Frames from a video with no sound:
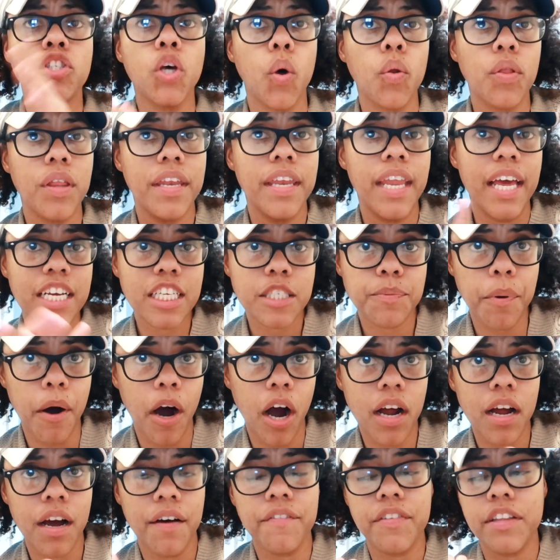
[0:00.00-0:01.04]
So the next
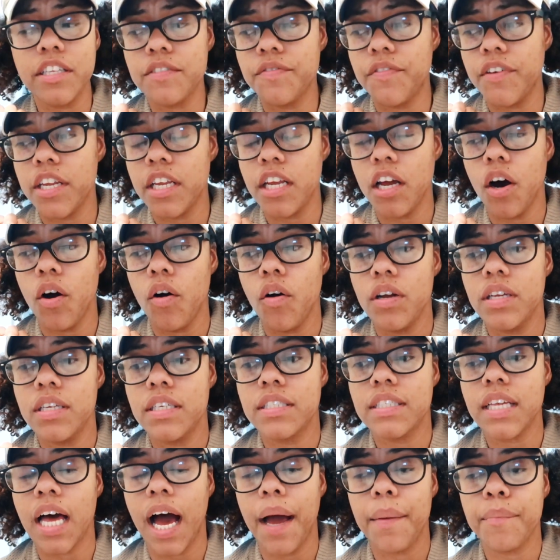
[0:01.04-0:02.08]
part of this video
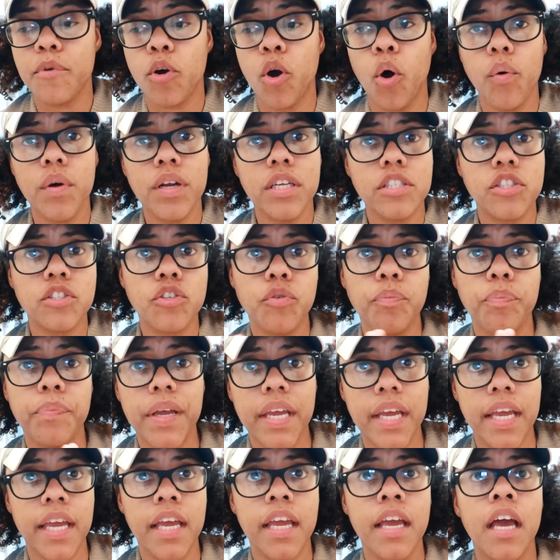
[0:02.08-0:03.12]
is I'm going to
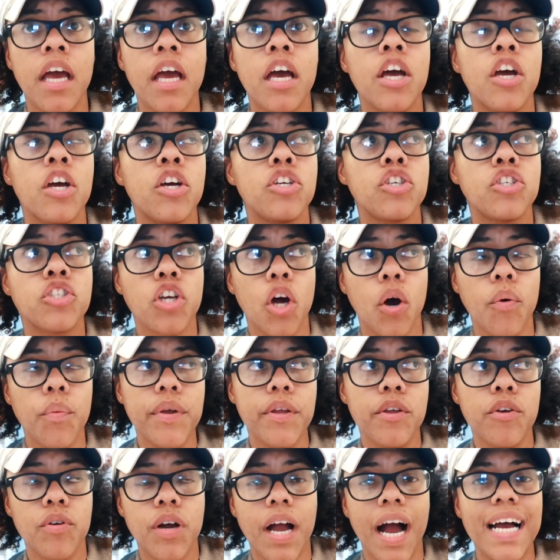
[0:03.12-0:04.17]
be
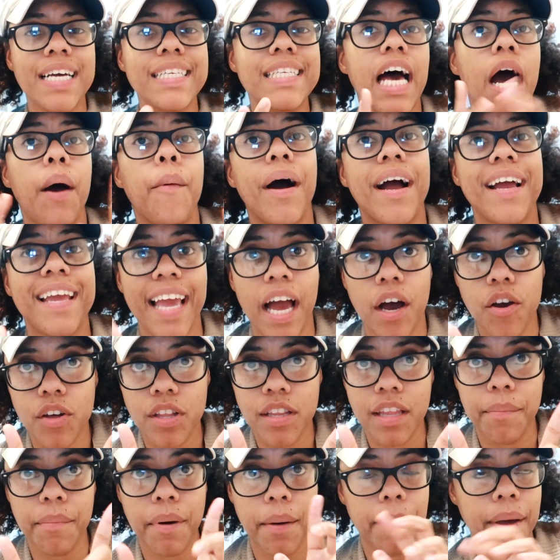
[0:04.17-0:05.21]
showing you guys how I
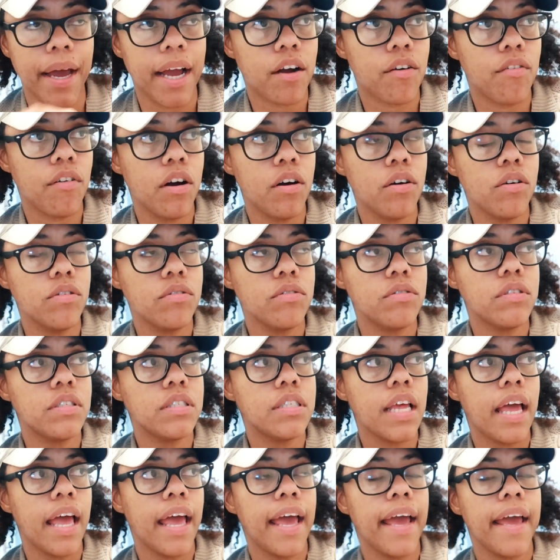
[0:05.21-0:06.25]
calculate my
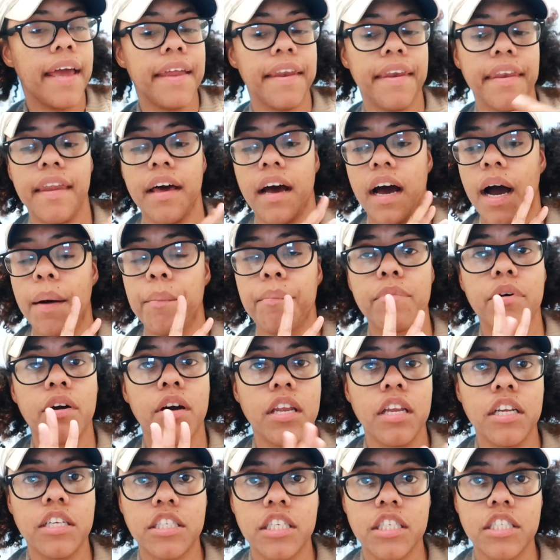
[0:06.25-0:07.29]
macros, and I'm
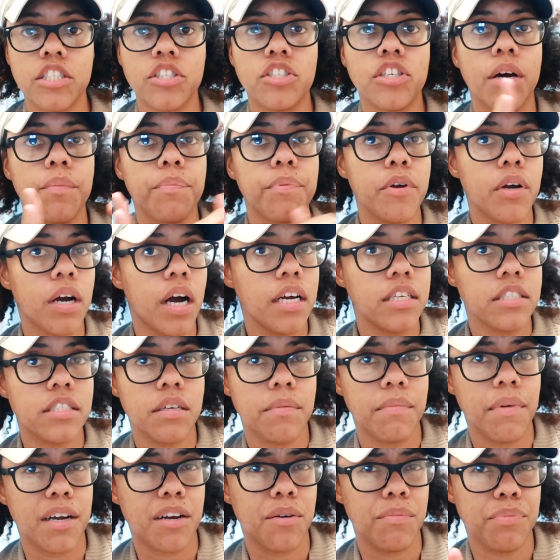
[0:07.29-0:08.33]
gonna just jump you guys
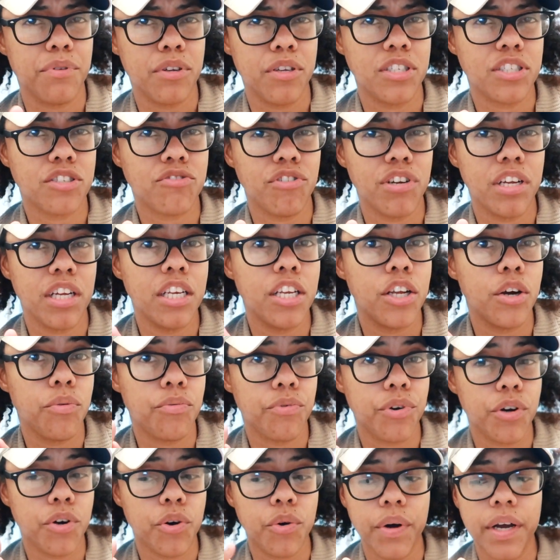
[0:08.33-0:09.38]
to my computer screen
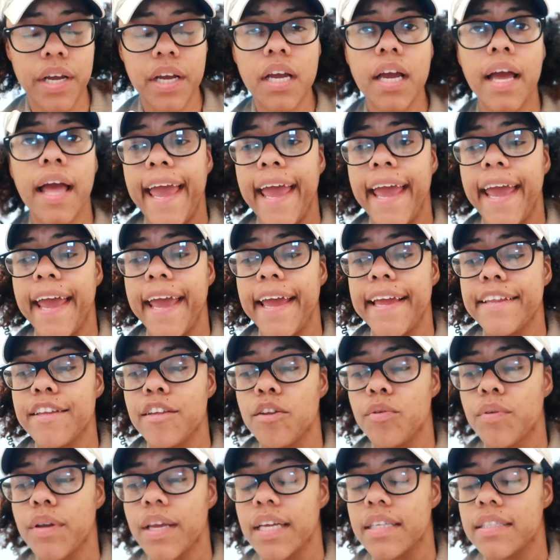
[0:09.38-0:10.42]
real quick and
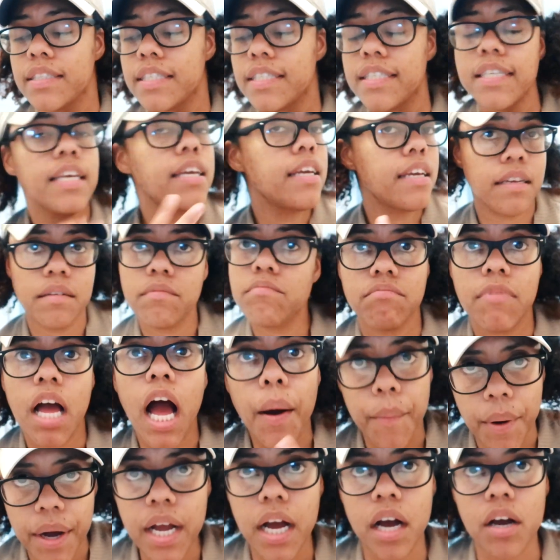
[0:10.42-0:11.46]
you can see
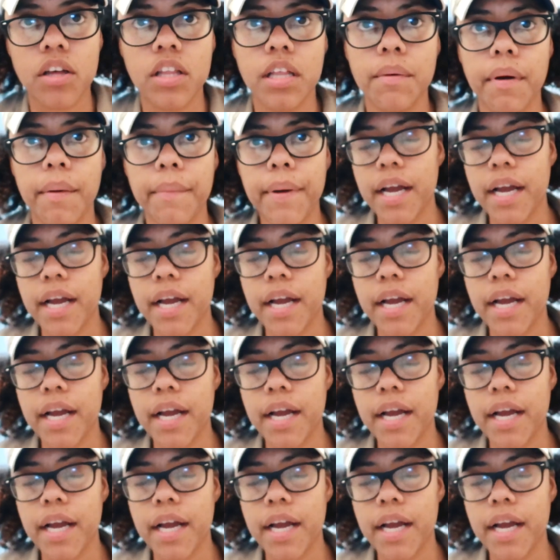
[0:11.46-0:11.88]
how I calculate my